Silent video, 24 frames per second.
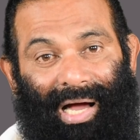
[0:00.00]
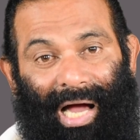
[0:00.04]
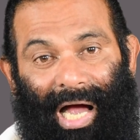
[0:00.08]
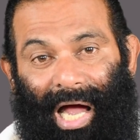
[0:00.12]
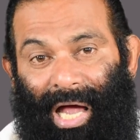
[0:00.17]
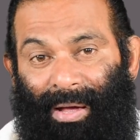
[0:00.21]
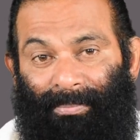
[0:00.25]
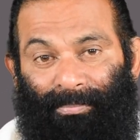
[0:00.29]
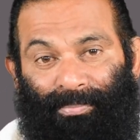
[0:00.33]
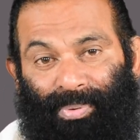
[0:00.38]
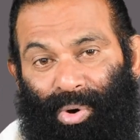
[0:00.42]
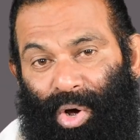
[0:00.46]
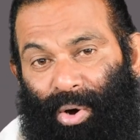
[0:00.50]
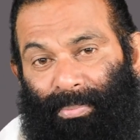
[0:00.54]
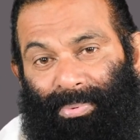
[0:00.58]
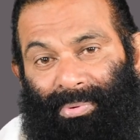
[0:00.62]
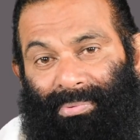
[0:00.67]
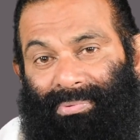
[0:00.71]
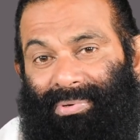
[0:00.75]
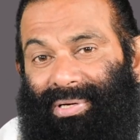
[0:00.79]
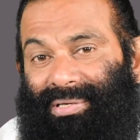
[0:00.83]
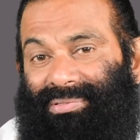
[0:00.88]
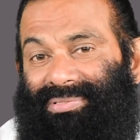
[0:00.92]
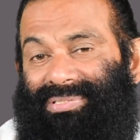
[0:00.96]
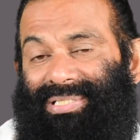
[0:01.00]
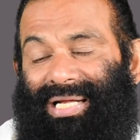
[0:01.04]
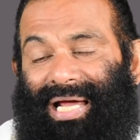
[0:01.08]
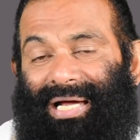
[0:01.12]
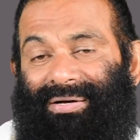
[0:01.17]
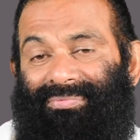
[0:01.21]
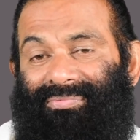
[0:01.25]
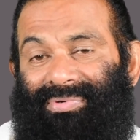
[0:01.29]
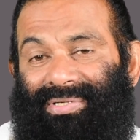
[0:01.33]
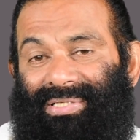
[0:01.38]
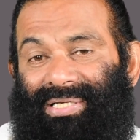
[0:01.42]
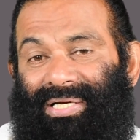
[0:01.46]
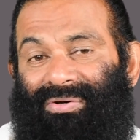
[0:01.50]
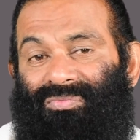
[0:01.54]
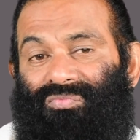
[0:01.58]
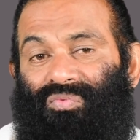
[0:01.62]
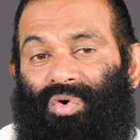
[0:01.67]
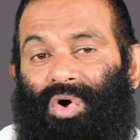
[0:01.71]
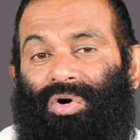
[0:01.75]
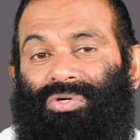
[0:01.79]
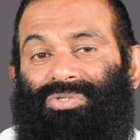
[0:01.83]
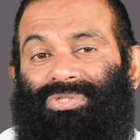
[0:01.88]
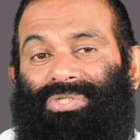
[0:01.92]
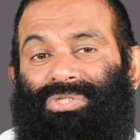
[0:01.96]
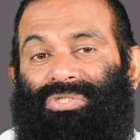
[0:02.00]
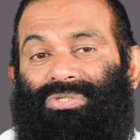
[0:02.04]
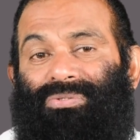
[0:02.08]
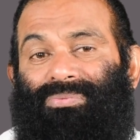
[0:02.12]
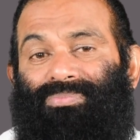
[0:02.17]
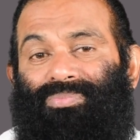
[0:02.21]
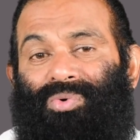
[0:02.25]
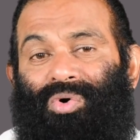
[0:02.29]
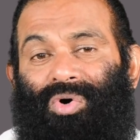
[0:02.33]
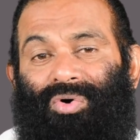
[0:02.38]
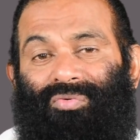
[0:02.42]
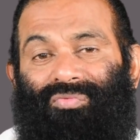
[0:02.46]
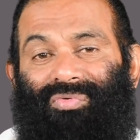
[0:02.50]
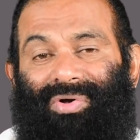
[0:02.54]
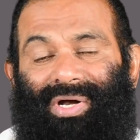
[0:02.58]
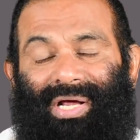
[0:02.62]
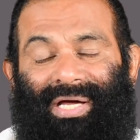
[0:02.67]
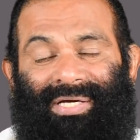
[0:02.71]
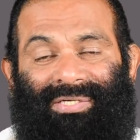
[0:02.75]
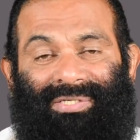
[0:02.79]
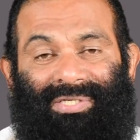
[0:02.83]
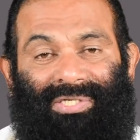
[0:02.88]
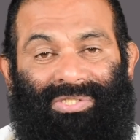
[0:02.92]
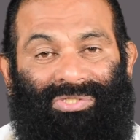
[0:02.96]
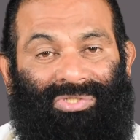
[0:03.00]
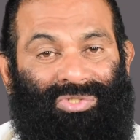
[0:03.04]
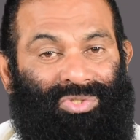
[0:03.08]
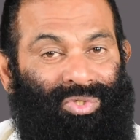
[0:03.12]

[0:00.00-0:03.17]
I probably traveled and walked into more variety